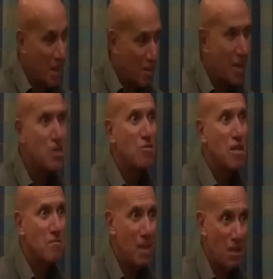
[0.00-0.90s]
When I go next
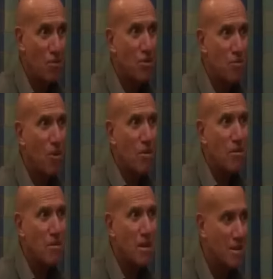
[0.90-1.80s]
to him, I look
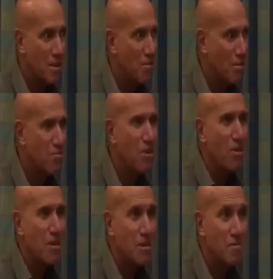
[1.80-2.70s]
small. I really look
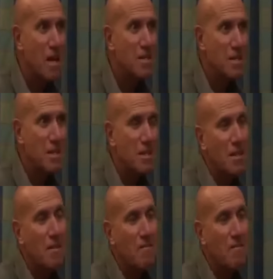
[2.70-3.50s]
small. It's embarrassing.